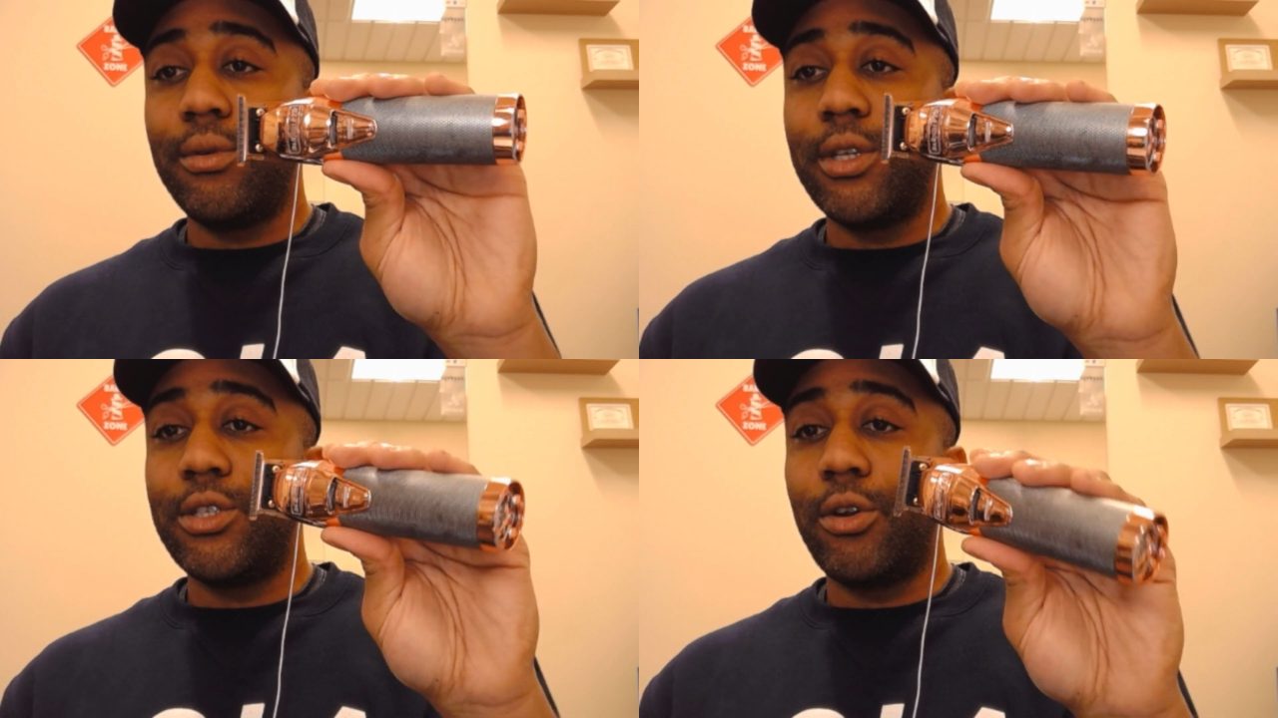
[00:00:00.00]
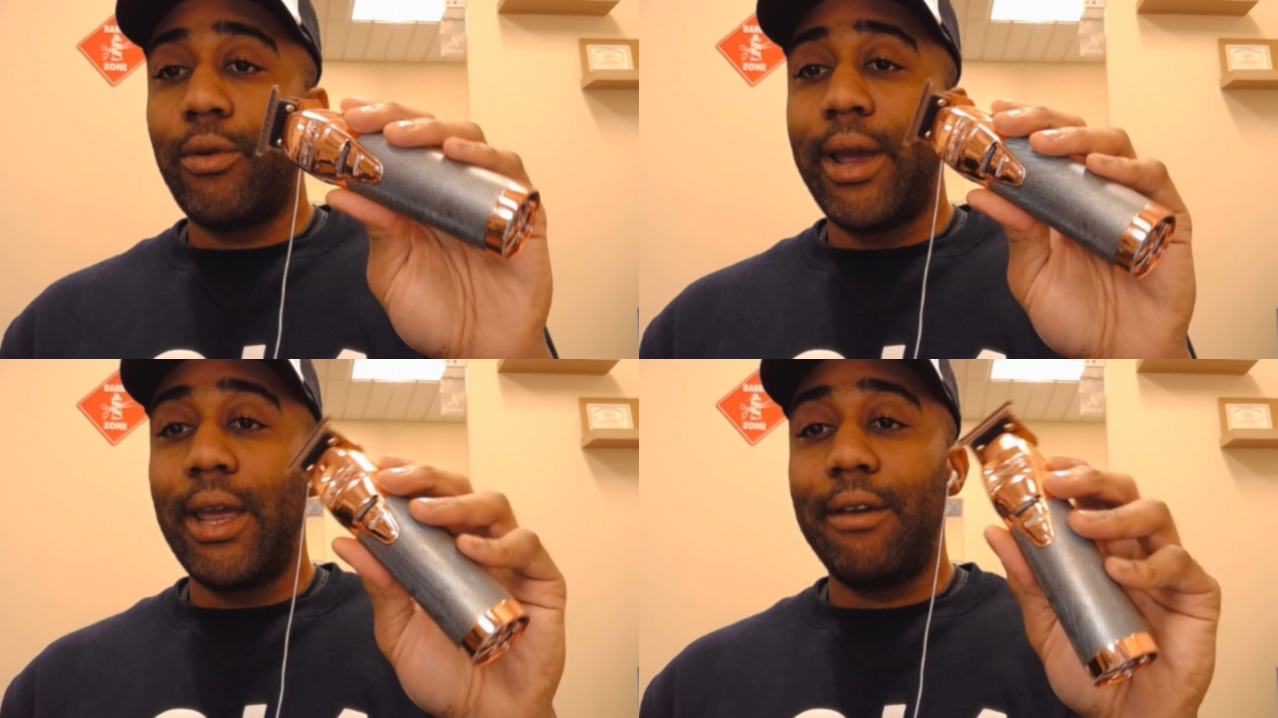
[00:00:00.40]
These are
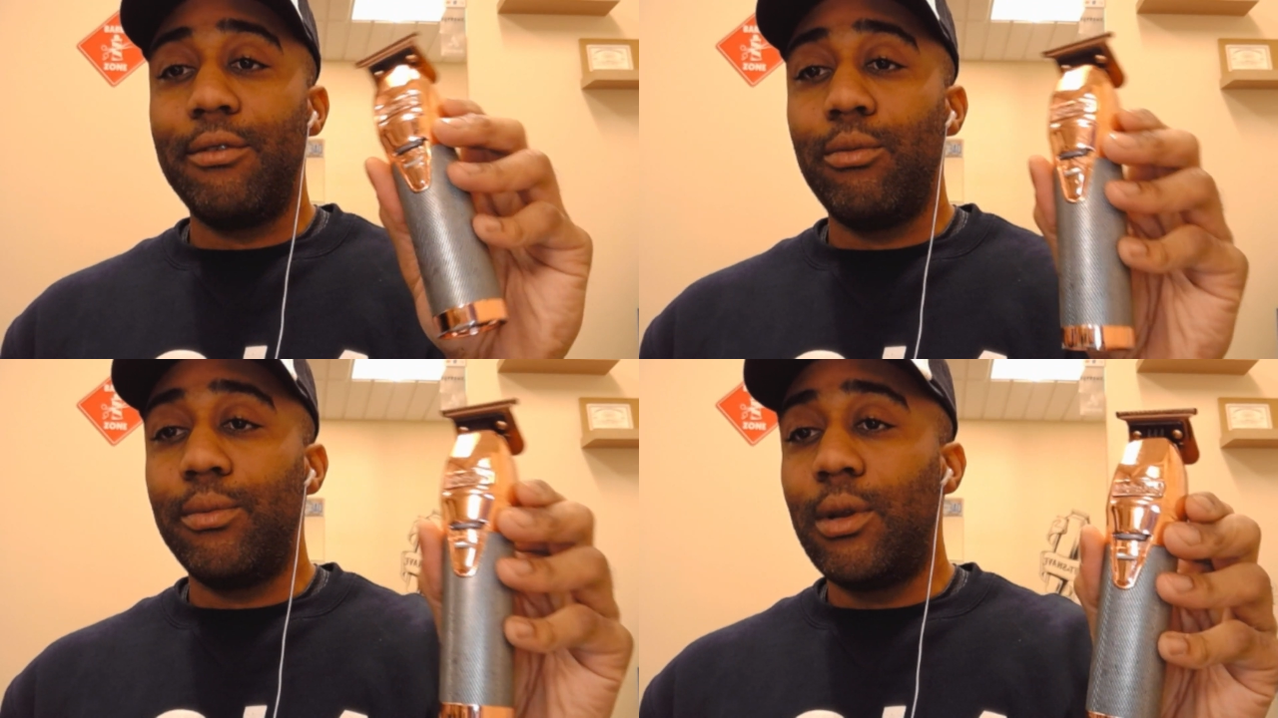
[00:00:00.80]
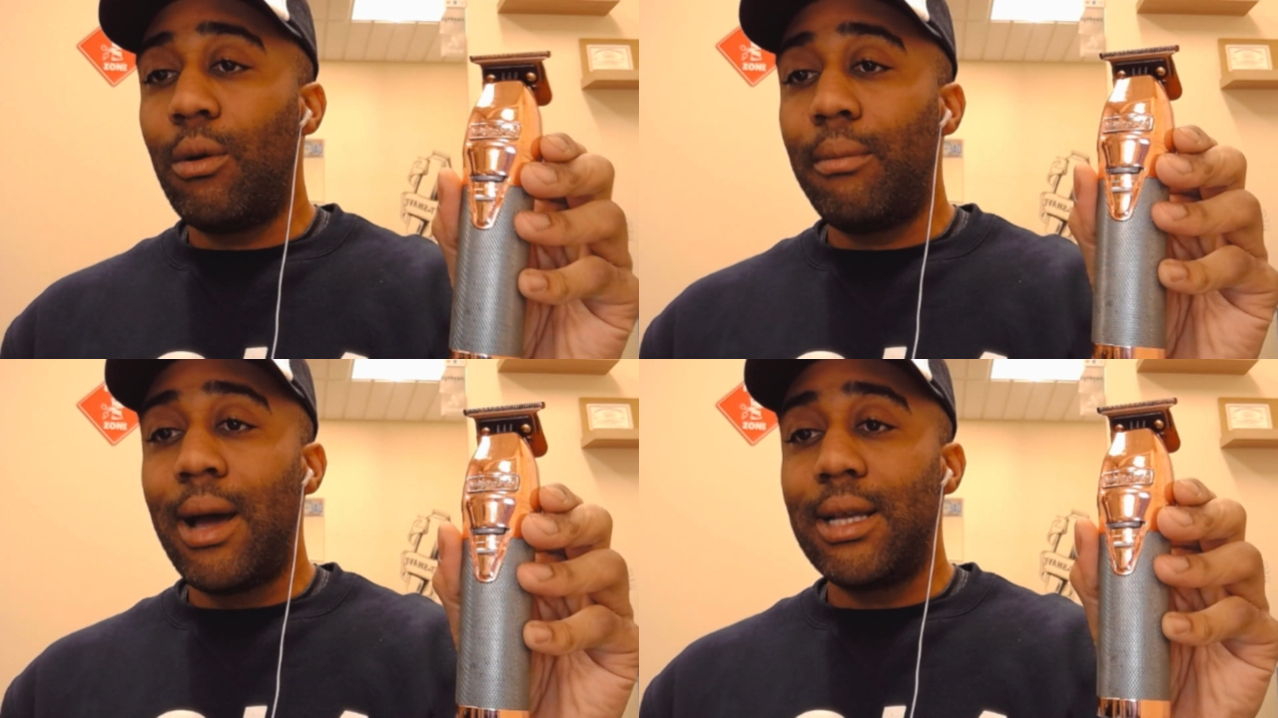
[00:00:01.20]
great if you
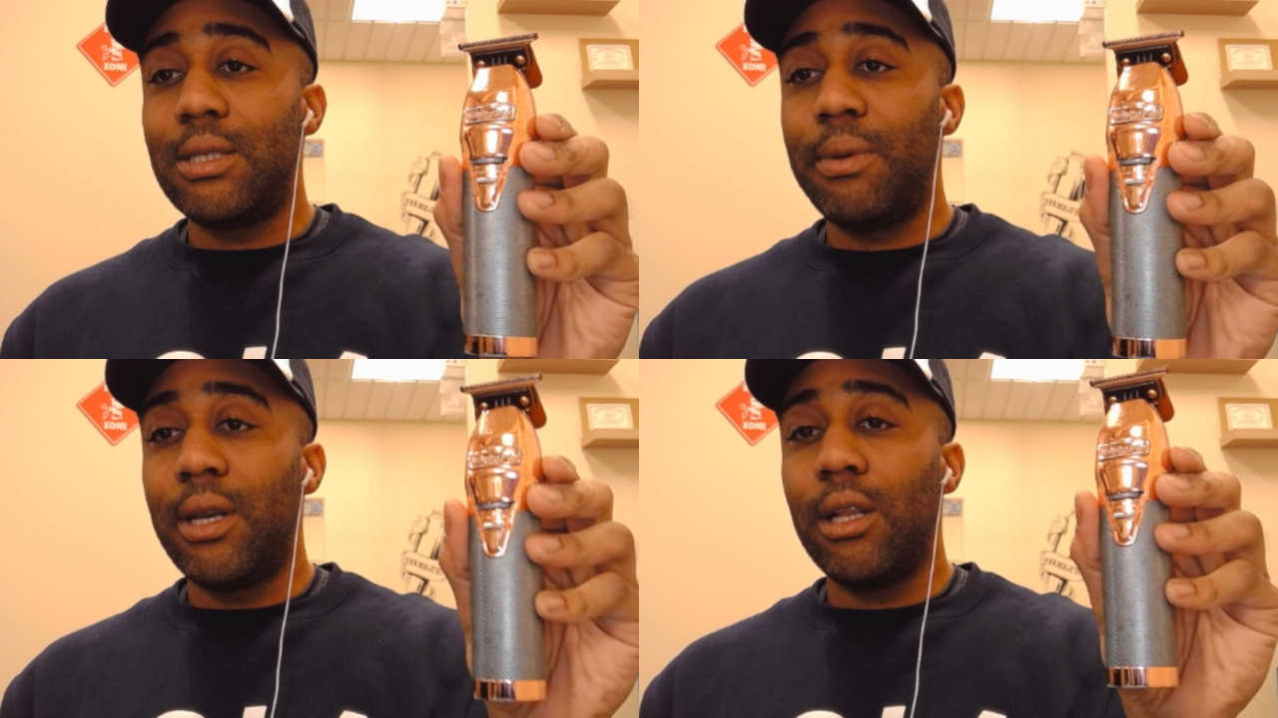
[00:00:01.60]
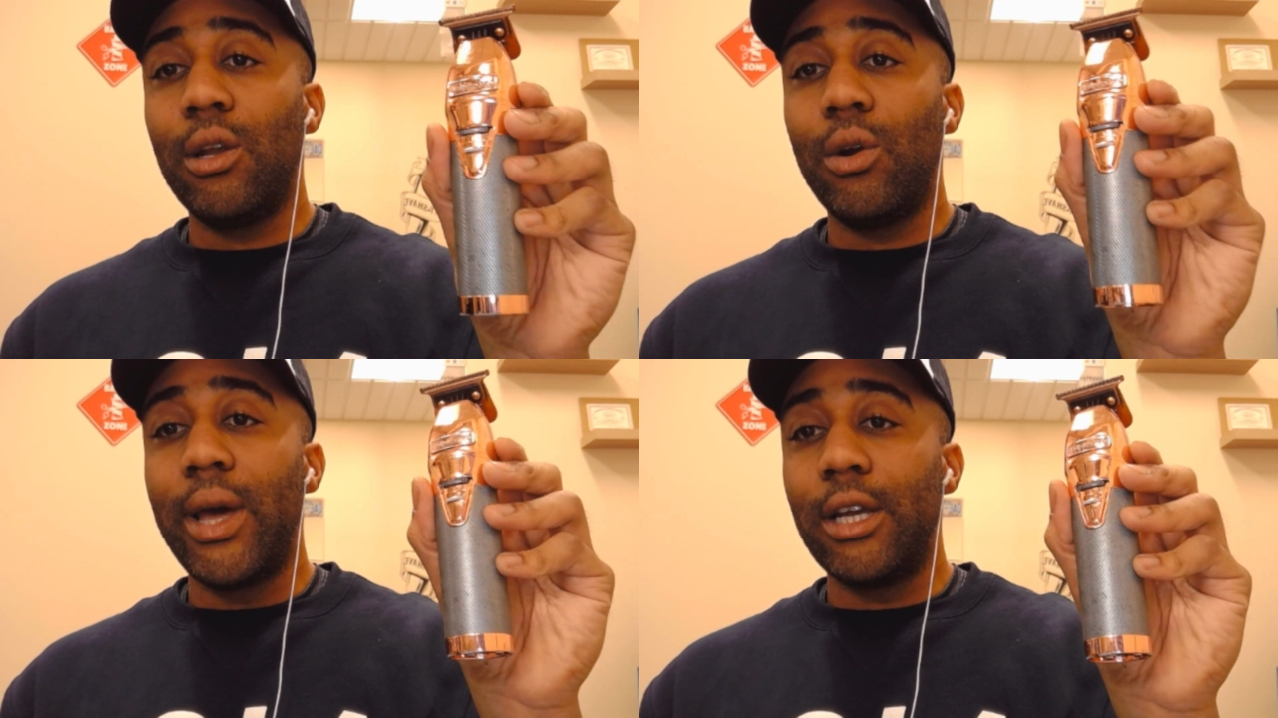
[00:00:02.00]
don't mind spending a
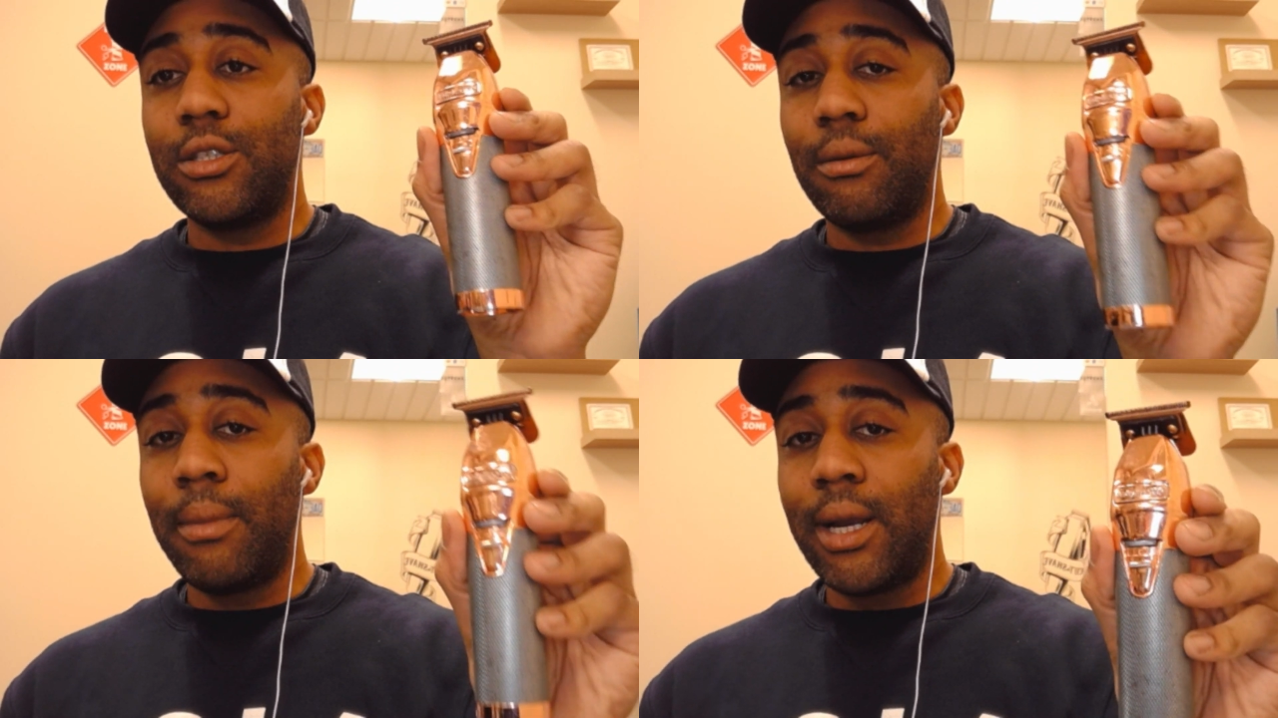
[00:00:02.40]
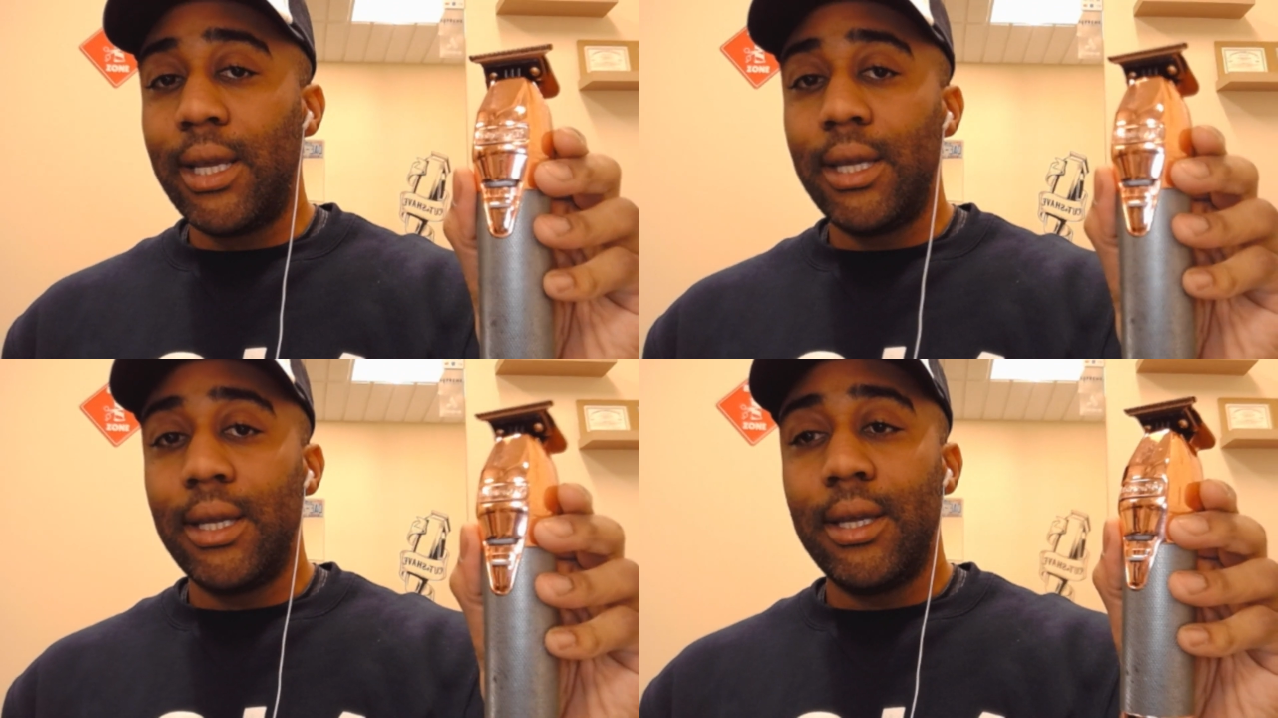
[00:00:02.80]
little extra
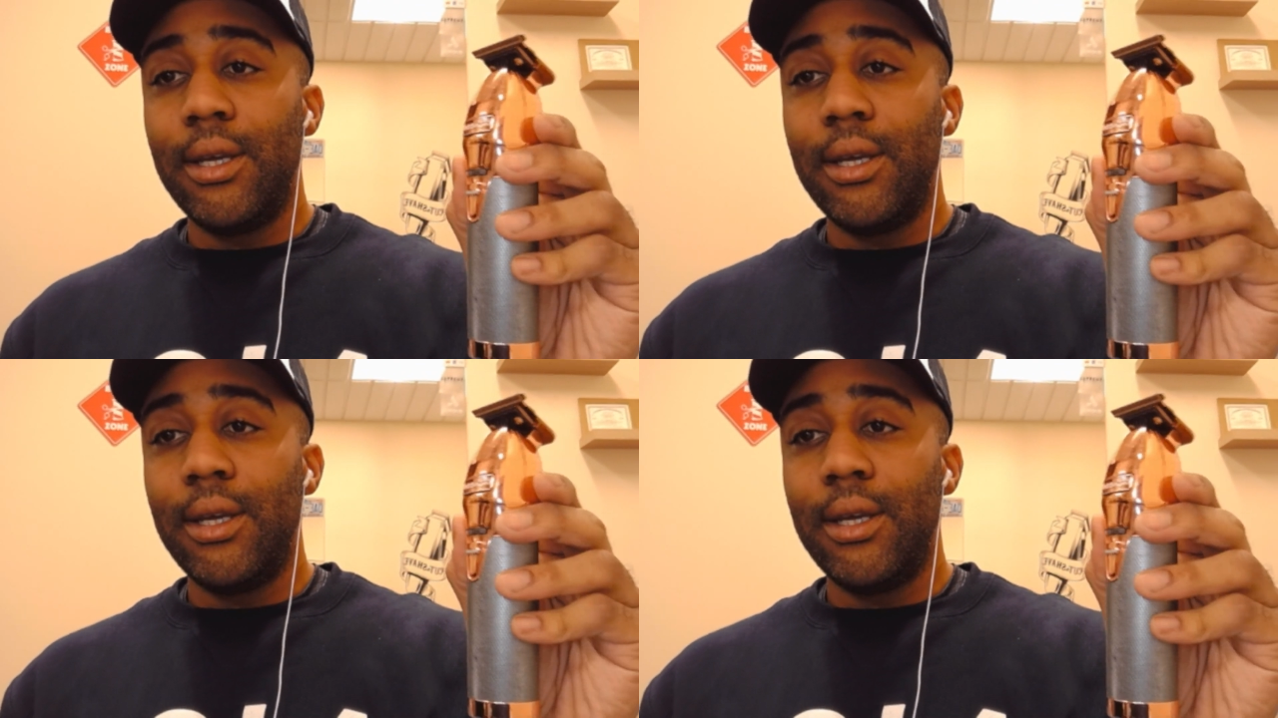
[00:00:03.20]
money